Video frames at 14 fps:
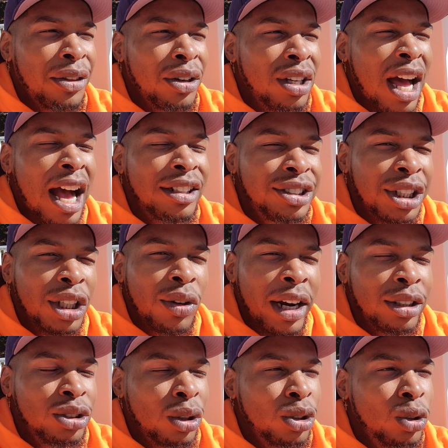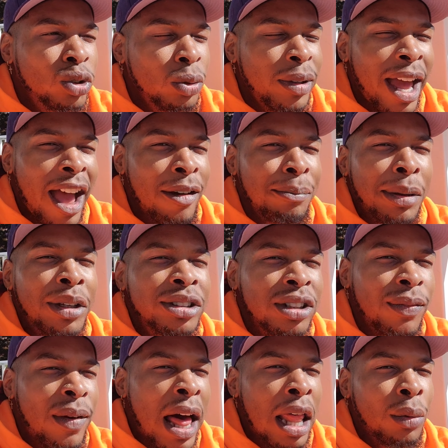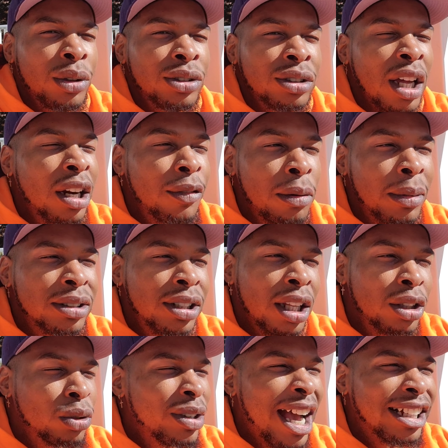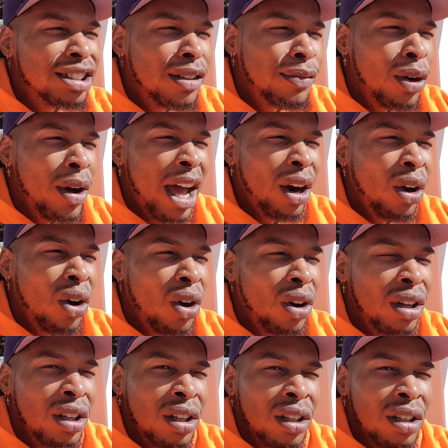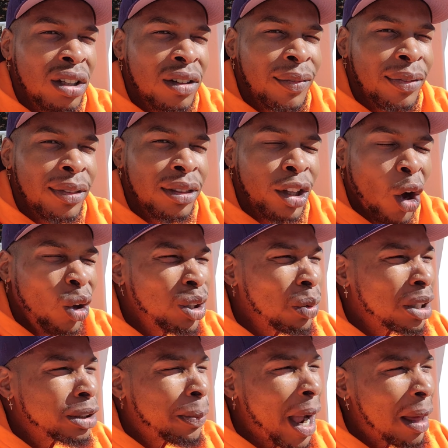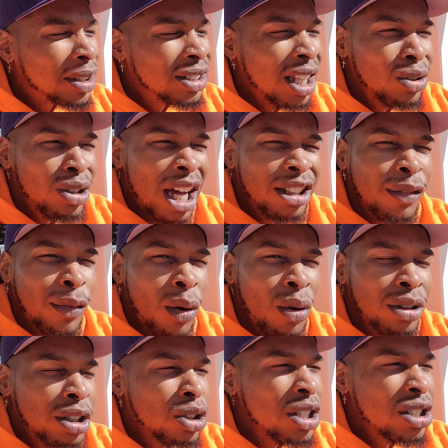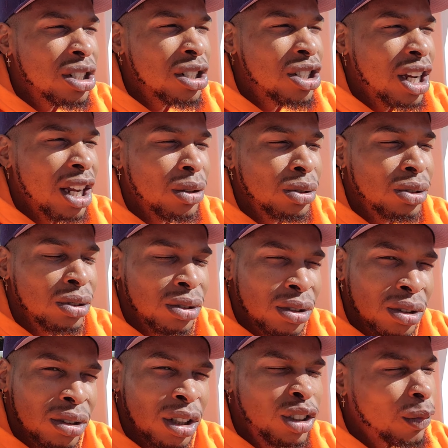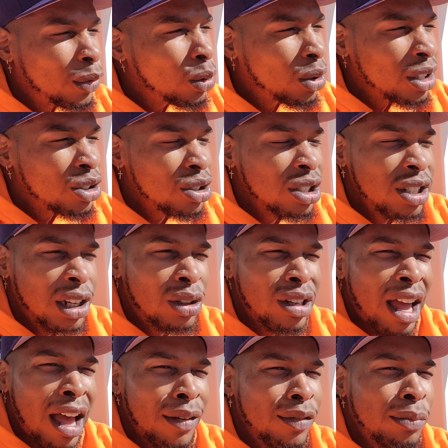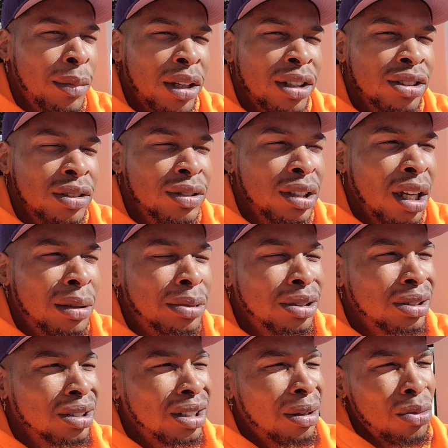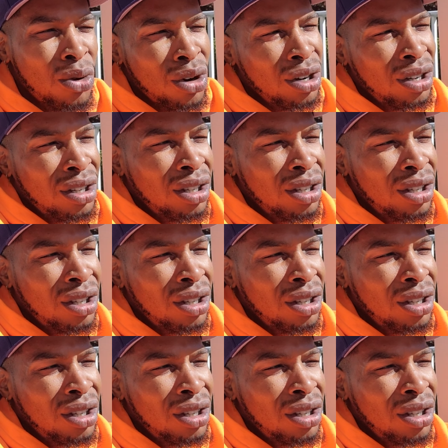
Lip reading: content creators on YouTube that have millions of followers? None of them are telling you not to vote at all. The only ones probably telling you not to vote are the Christian channels. There's a few Christian channels that have millions of subs and more.